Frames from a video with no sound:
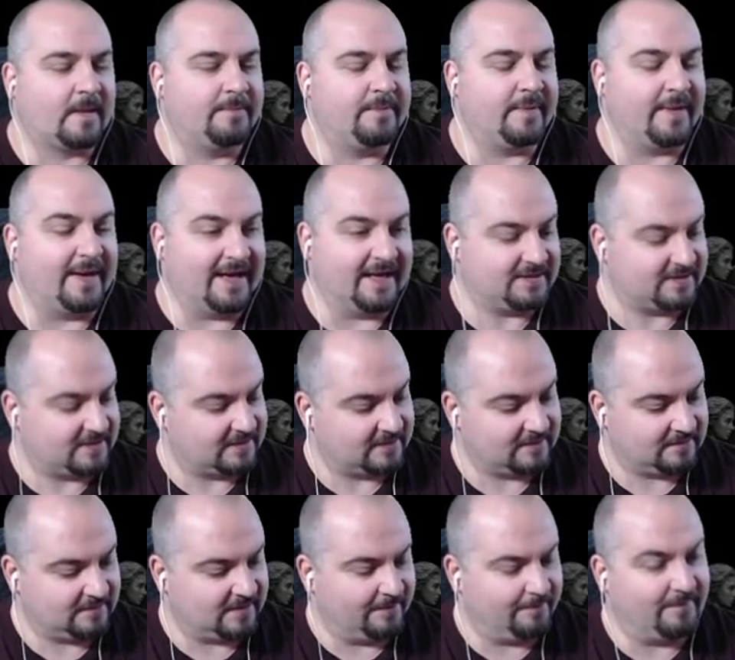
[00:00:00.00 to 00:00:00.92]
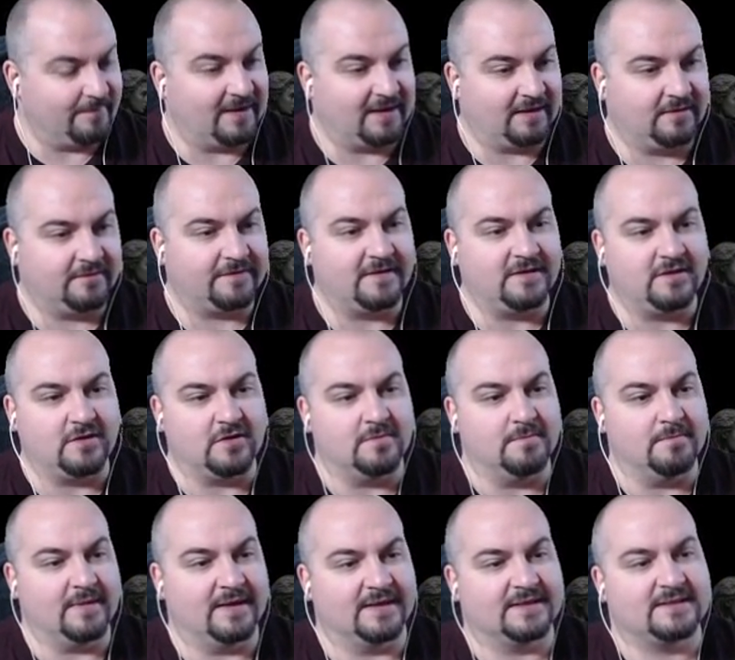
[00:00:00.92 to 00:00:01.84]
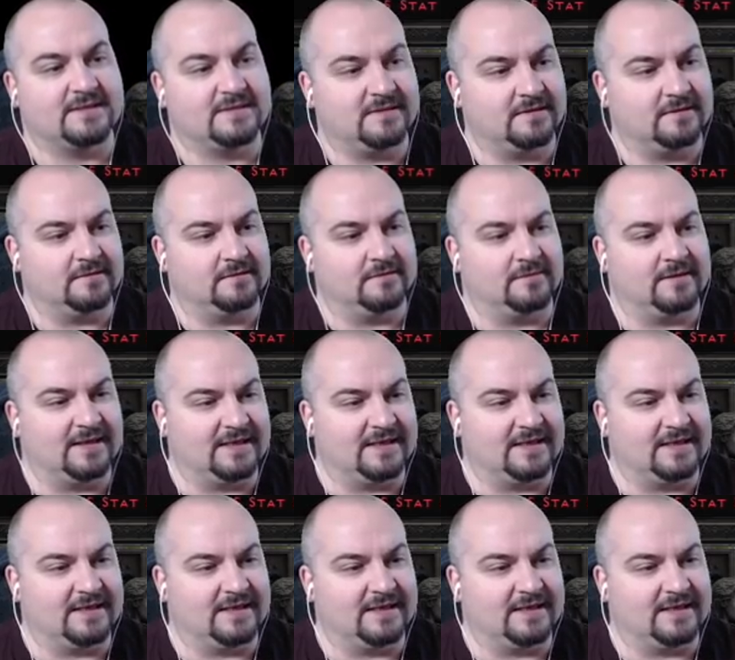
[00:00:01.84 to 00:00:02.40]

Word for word: But the main thing you must do